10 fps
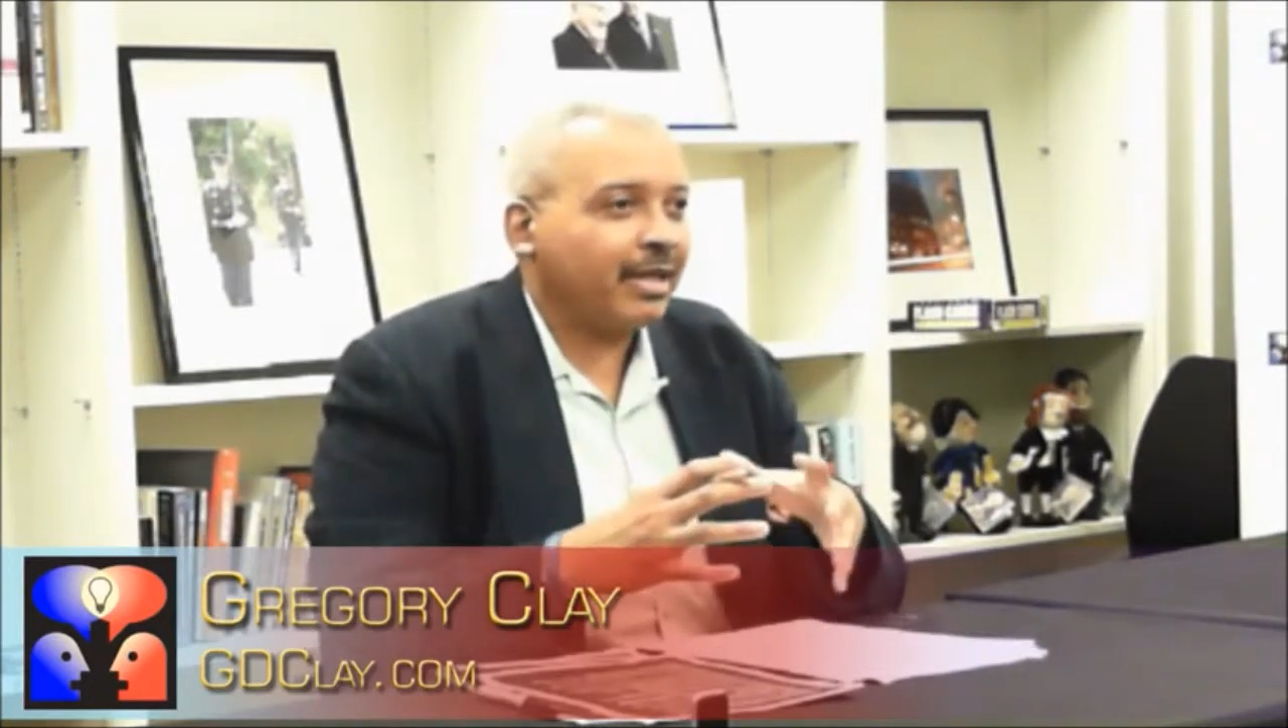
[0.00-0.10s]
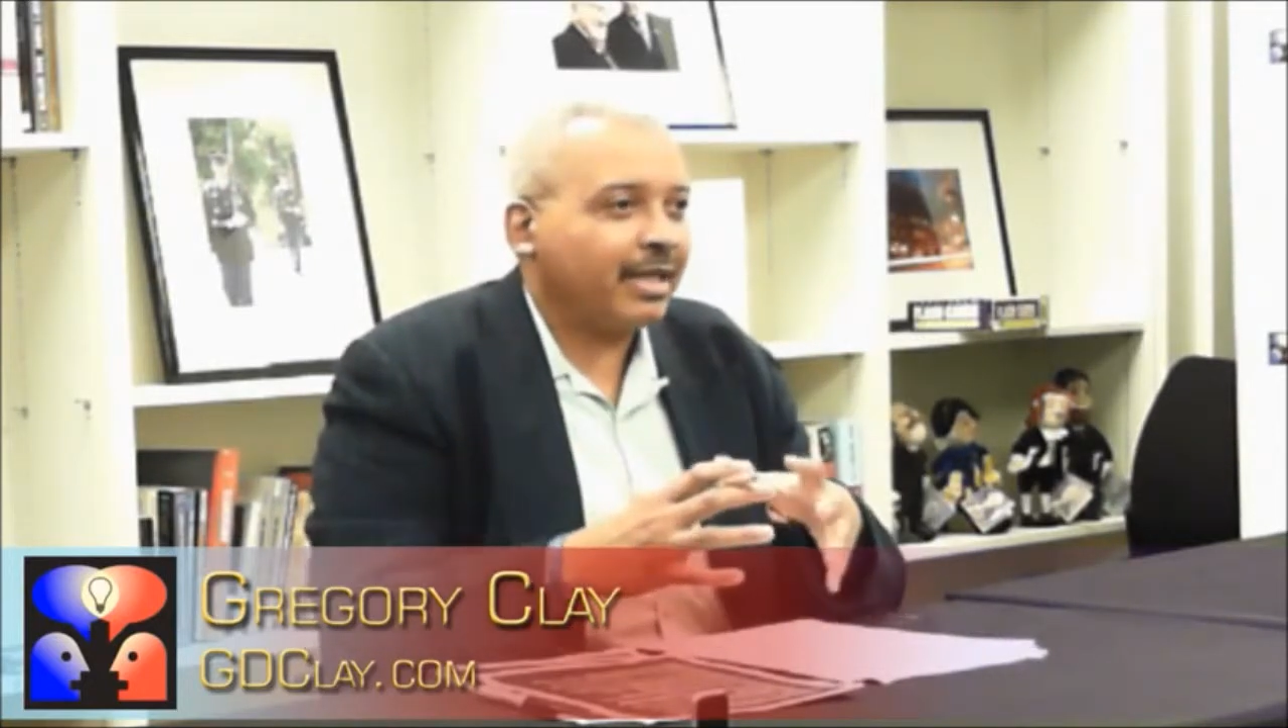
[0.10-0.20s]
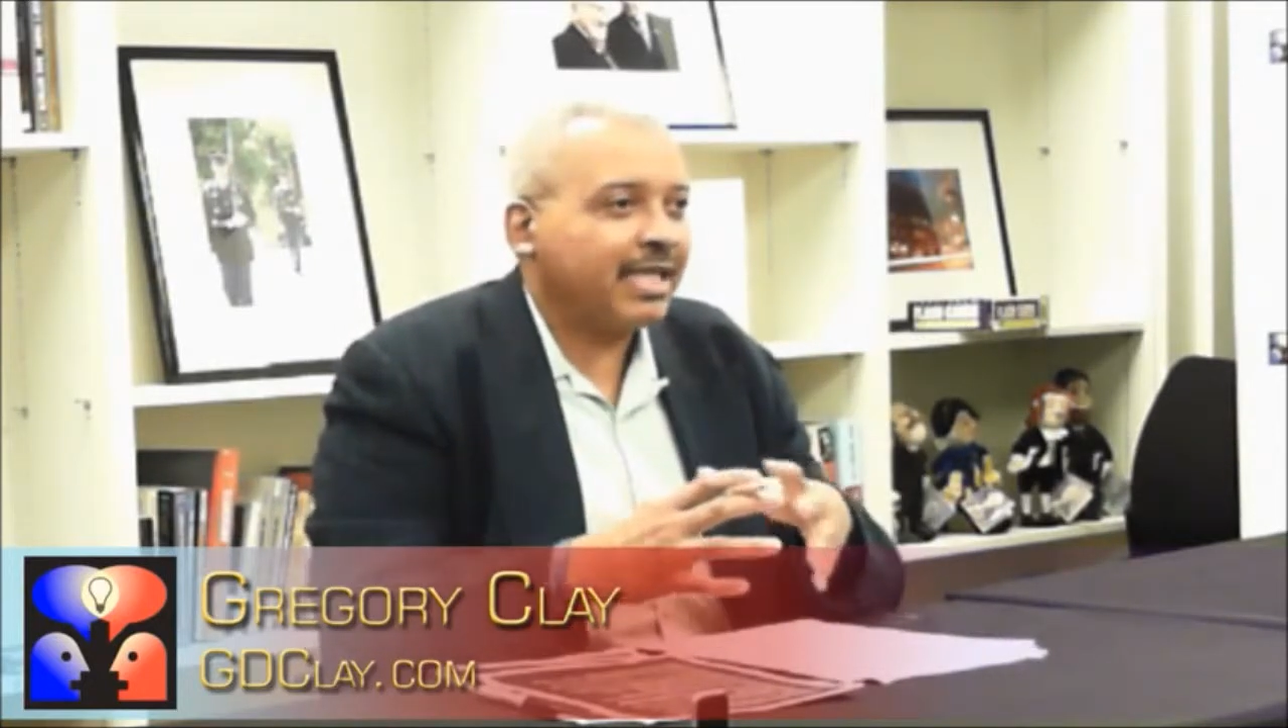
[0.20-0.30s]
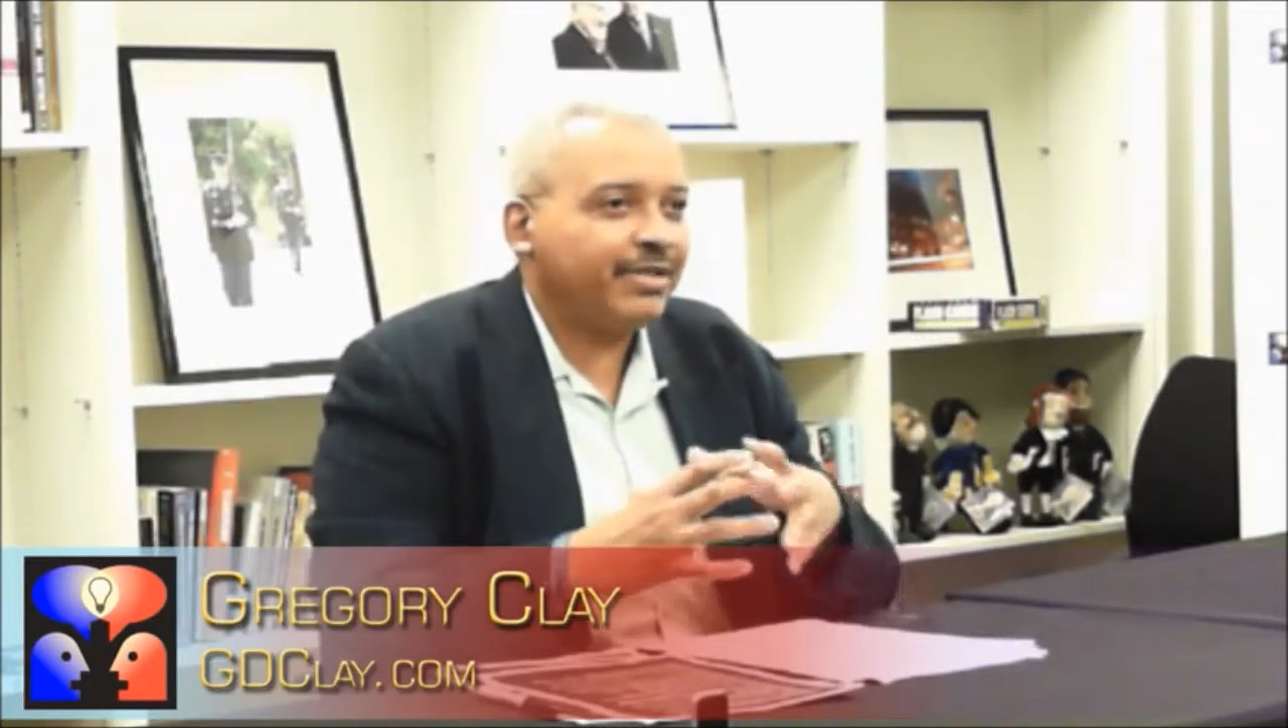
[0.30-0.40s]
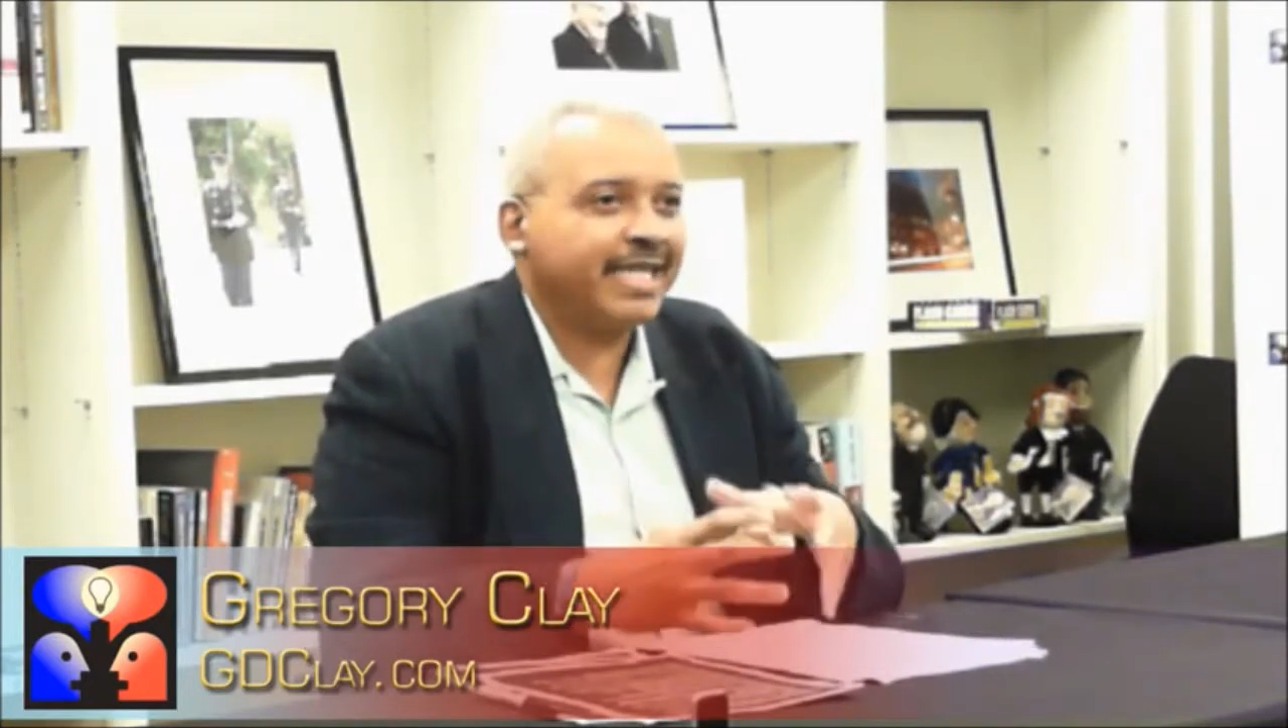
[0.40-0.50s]

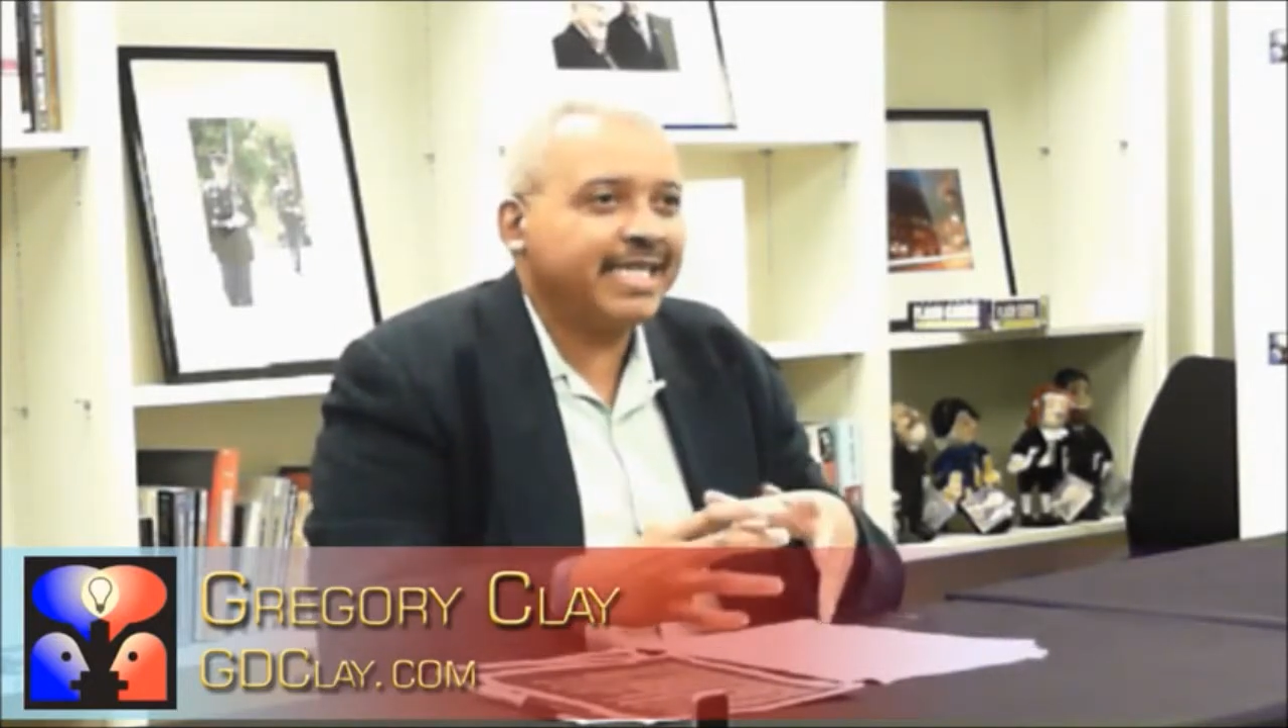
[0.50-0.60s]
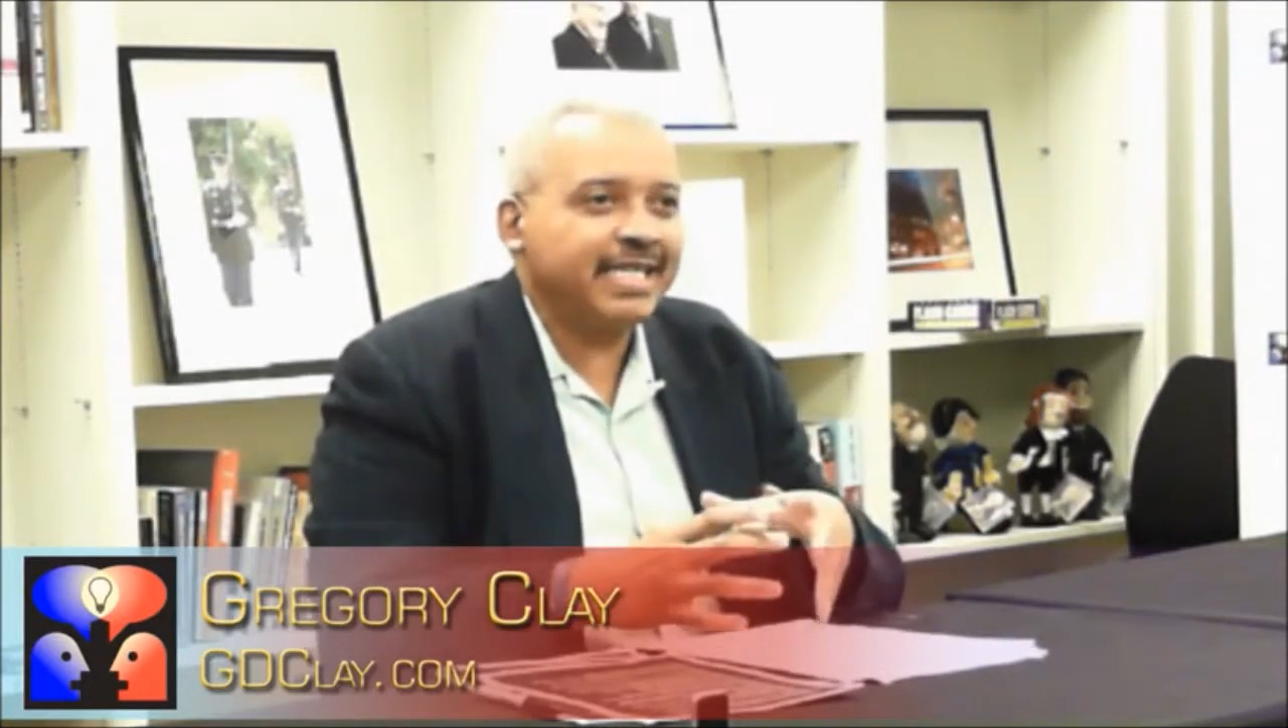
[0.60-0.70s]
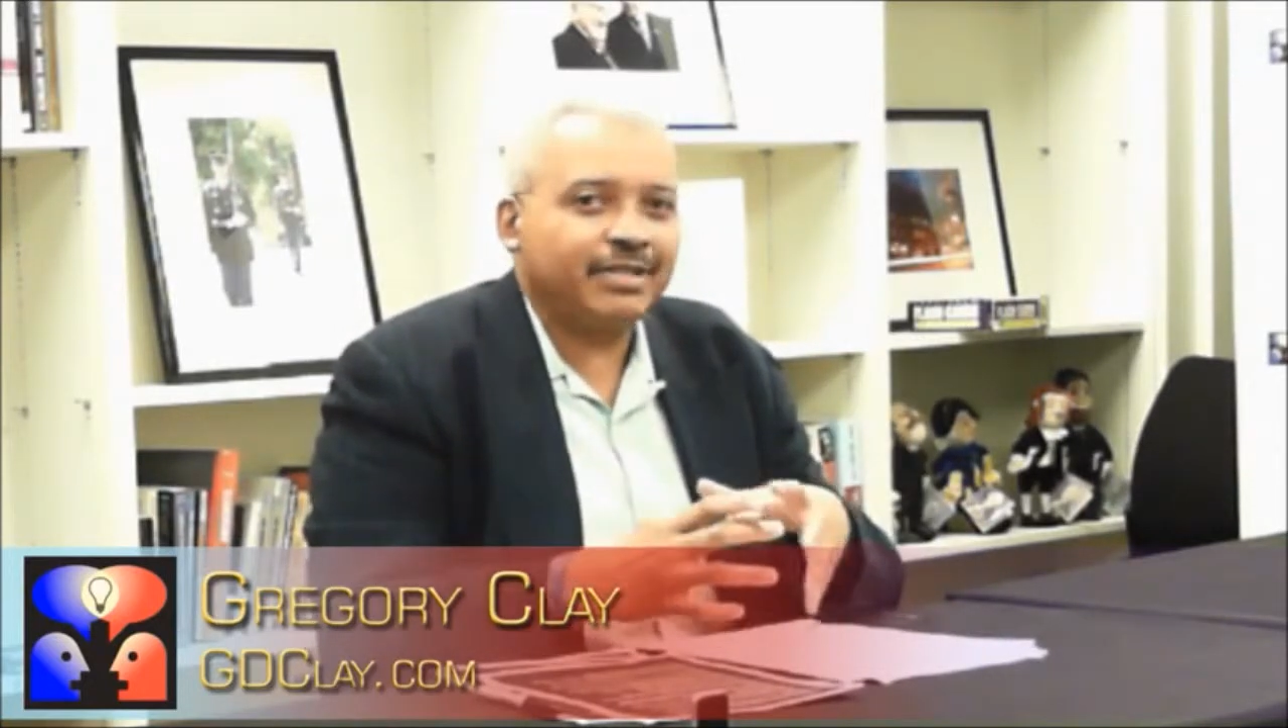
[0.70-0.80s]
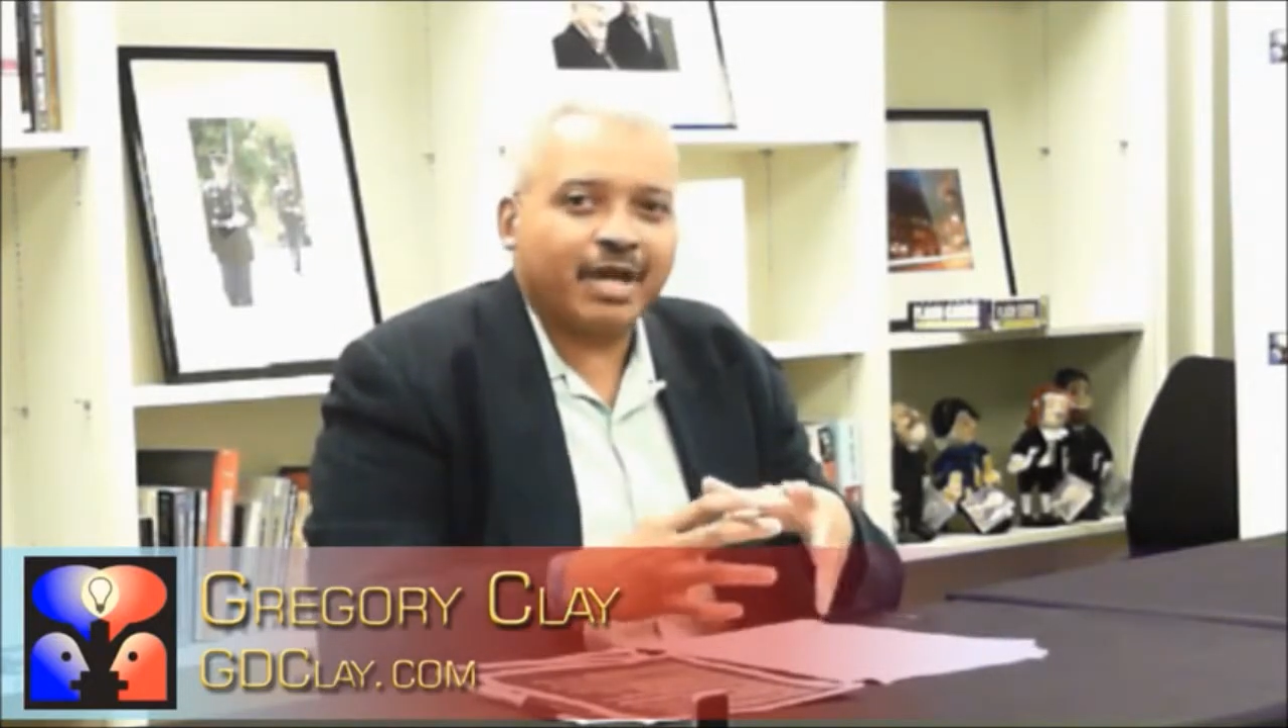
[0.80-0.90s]
indeed,